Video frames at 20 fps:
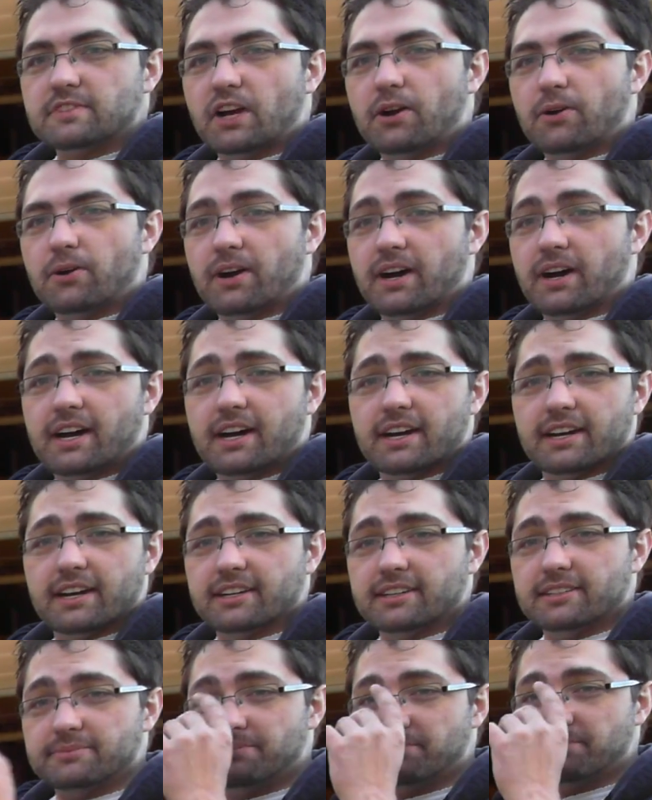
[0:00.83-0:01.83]
Oh, hi.
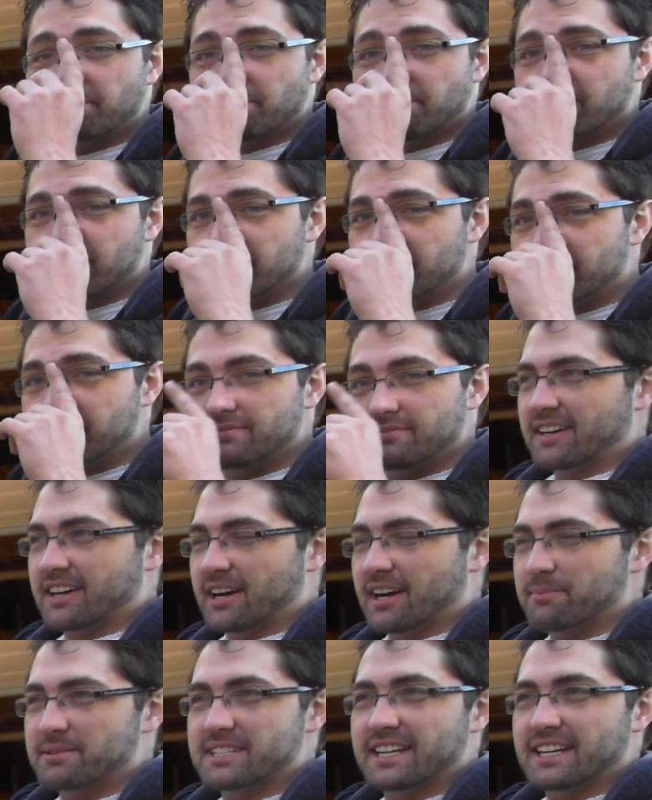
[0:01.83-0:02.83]

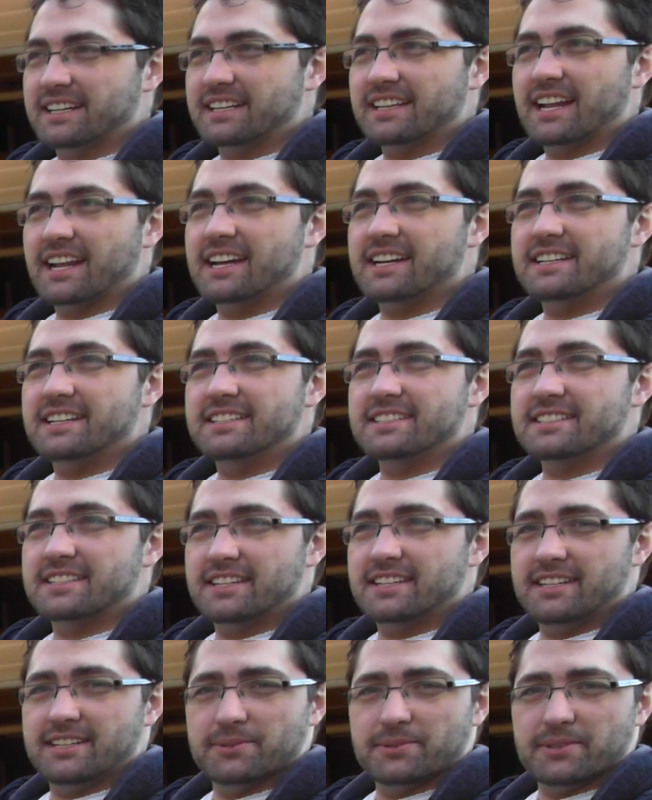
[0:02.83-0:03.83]
I'm pretending that I didn't
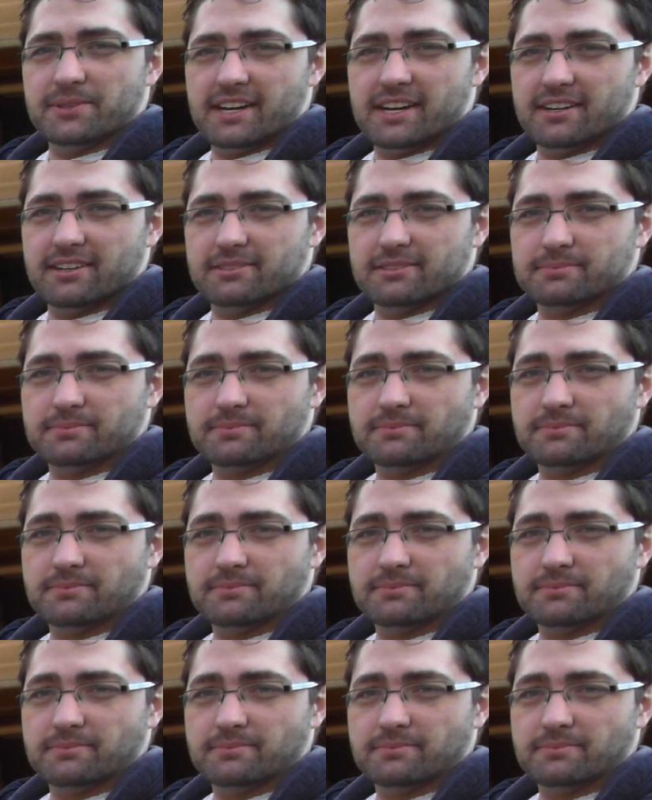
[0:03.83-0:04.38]
see you there.